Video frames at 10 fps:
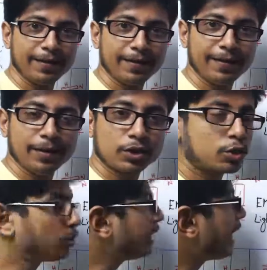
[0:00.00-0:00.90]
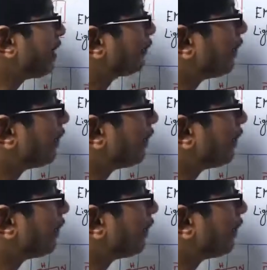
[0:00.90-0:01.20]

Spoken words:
So the effect